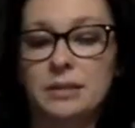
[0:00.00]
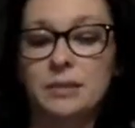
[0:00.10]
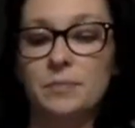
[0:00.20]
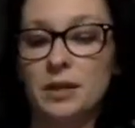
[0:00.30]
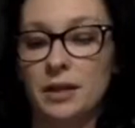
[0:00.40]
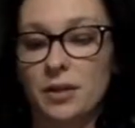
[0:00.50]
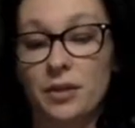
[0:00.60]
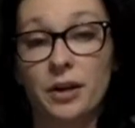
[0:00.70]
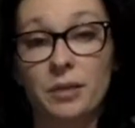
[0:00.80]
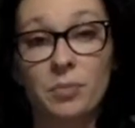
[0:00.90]
something I
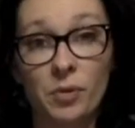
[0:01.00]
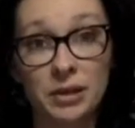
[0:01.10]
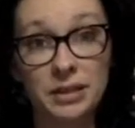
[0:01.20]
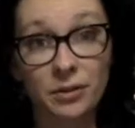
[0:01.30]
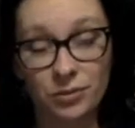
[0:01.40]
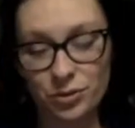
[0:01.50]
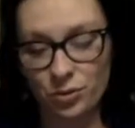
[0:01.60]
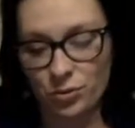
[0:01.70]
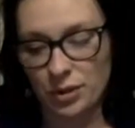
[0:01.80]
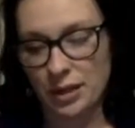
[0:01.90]
thought I'd point out
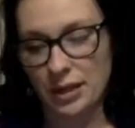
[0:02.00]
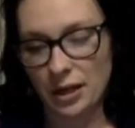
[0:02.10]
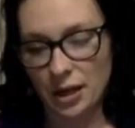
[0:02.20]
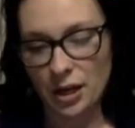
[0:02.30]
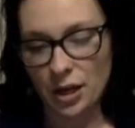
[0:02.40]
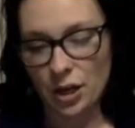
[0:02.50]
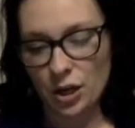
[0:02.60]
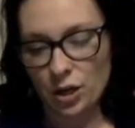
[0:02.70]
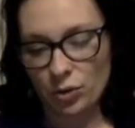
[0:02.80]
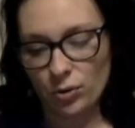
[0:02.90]
to the
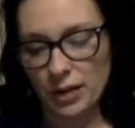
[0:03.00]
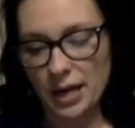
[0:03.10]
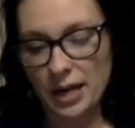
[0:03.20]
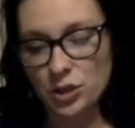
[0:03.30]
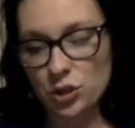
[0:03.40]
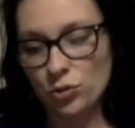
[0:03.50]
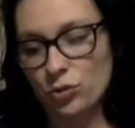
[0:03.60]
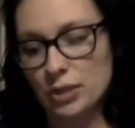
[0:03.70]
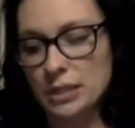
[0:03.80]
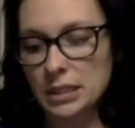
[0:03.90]

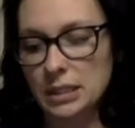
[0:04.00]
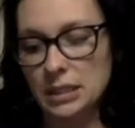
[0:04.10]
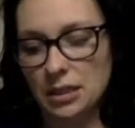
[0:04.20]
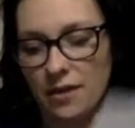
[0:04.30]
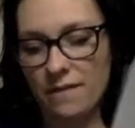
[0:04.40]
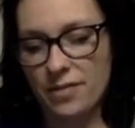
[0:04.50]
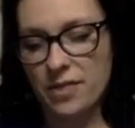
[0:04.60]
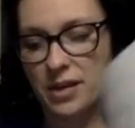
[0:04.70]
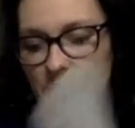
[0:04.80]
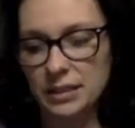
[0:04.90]
creators of
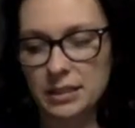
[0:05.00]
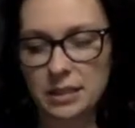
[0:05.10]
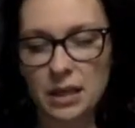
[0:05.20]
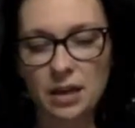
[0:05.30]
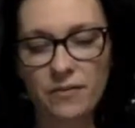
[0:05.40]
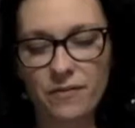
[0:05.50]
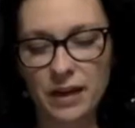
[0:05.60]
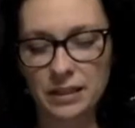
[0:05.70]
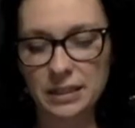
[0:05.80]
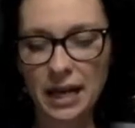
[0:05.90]
this
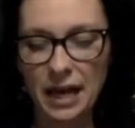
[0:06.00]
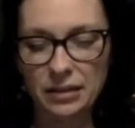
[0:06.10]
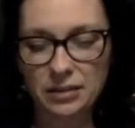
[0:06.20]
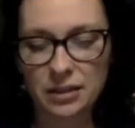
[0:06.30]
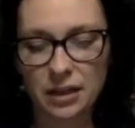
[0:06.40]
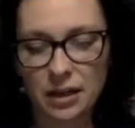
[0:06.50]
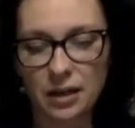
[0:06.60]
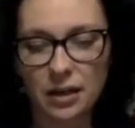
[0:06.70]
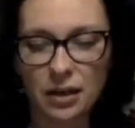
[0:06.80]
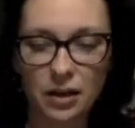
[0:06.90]
fantastic
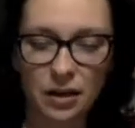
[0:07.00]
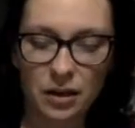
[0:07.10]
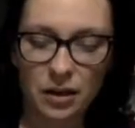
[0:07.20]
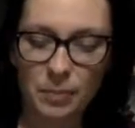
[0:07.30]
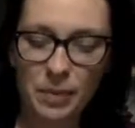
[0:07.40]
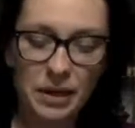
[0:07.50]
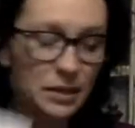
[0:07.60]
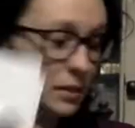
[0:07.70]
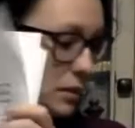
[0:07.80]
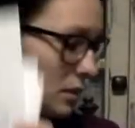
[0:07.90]

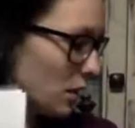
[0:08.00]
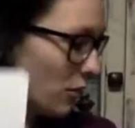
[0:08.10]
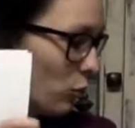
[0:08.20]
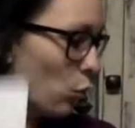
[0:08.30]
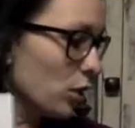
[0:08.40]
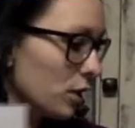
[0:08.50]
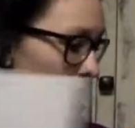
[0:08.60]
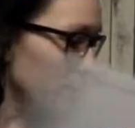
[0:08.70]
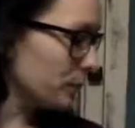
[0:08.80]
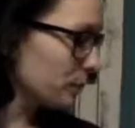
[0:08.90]
piece of work.
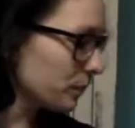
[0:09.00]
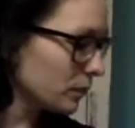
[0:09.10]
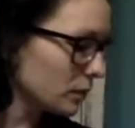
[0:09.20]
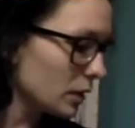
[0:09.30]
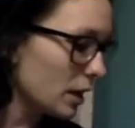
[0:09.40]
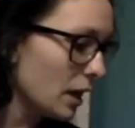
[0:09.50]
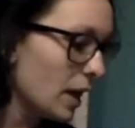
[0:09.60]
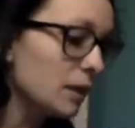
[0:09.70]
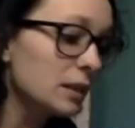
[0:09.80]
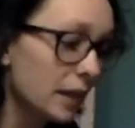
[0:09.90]

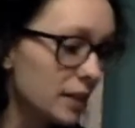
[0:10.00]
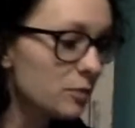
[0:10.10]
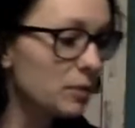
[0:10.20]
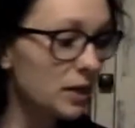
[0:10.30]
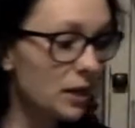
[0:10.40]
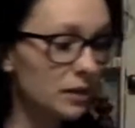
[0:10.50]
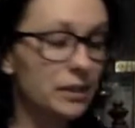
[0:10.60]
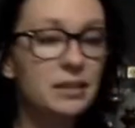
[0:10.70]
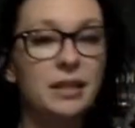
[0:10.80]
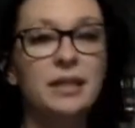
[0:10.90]
And last but not
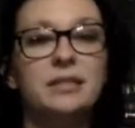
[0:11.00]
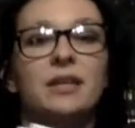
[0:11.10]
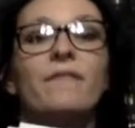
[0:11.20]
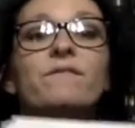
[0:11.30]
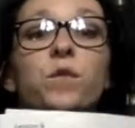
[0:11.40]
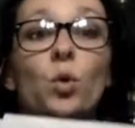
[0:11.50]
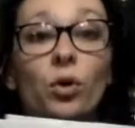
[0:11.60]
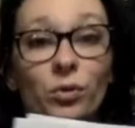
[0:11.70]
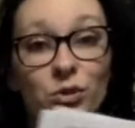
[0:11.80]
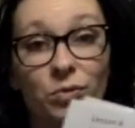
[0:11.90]
least, lesson
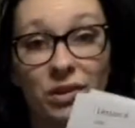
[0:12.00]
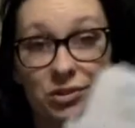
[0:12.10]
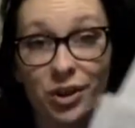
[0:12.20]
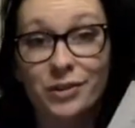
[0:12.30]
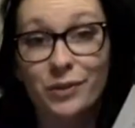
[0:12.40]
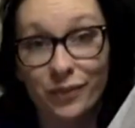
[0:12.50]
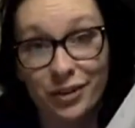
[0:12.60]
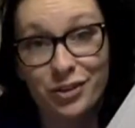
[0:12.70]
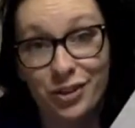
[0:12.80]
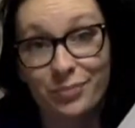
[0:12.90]
4, which we just
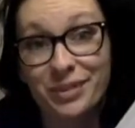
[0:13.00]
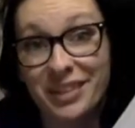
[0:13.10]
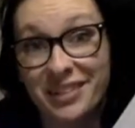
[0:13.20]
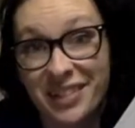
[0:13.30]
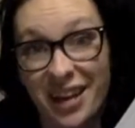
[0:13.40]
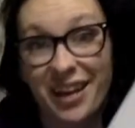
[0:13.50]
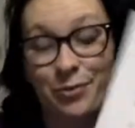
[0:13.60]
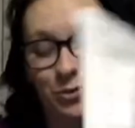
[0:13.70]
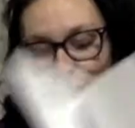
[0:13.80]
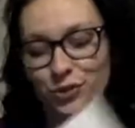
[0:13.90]
finished up today,
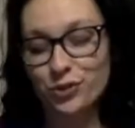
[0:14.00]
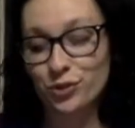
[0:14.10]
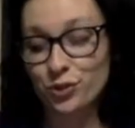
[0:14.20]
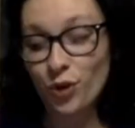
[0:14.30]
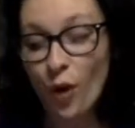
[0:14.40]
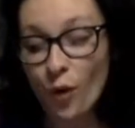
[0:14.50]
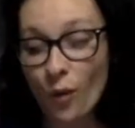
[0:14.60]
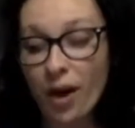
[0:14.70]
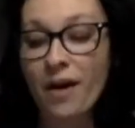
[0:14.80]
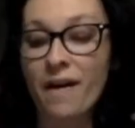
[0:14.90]
was
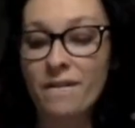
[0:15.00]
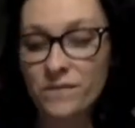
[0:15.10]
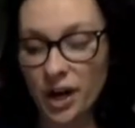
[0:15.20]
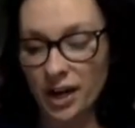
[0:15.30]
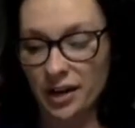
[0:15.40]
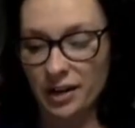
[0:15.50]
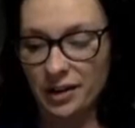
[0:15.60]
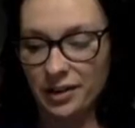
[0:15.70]
so fun.